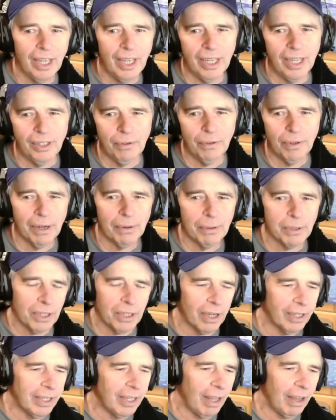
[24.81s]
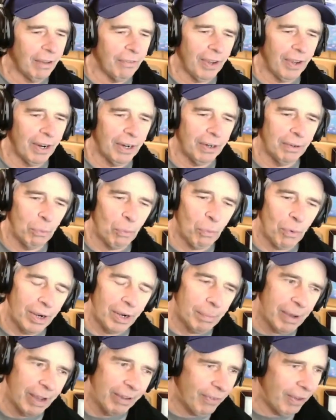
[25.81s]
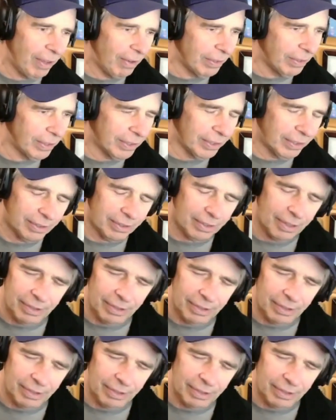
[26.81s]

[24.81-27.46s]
And you and I were talking off air, and one of my favorites,